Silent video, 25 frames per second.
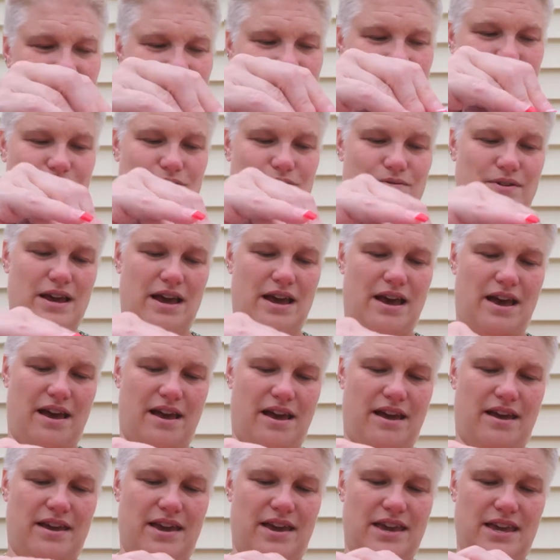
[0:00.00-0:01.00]

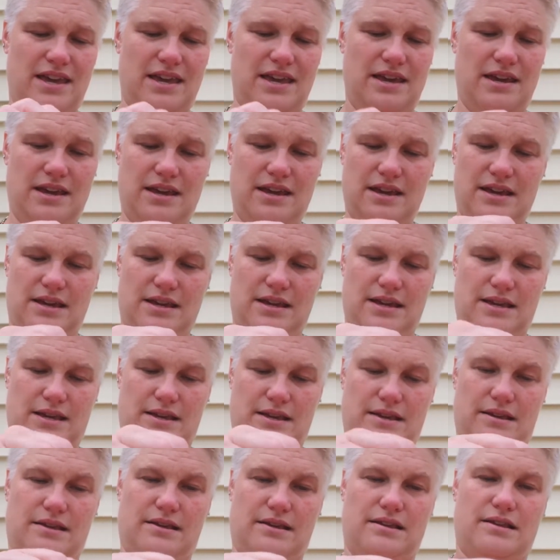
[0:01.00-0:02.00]
Okay,
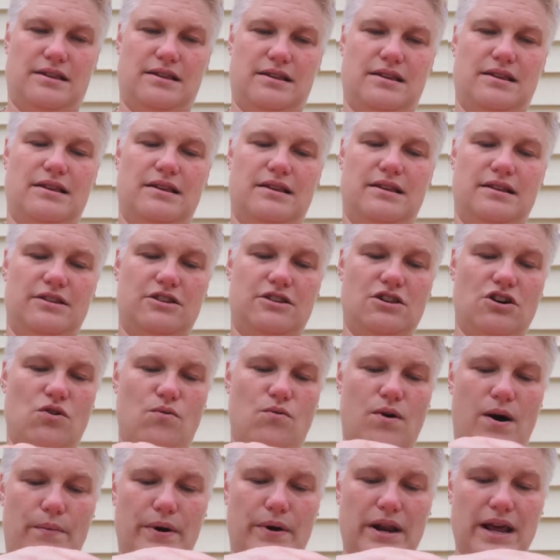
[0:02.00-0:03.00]

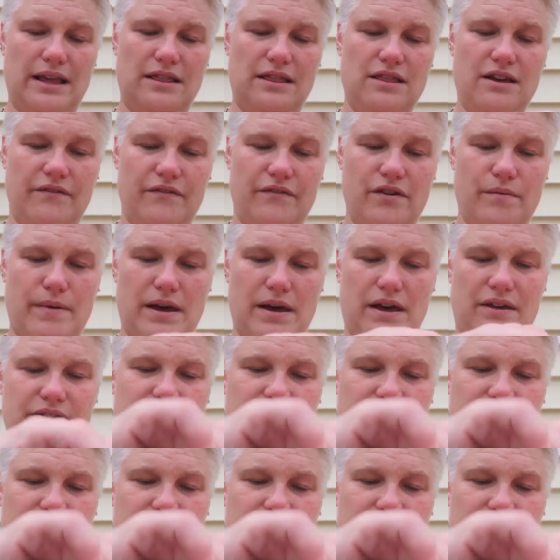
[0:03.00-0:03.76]
so what I love about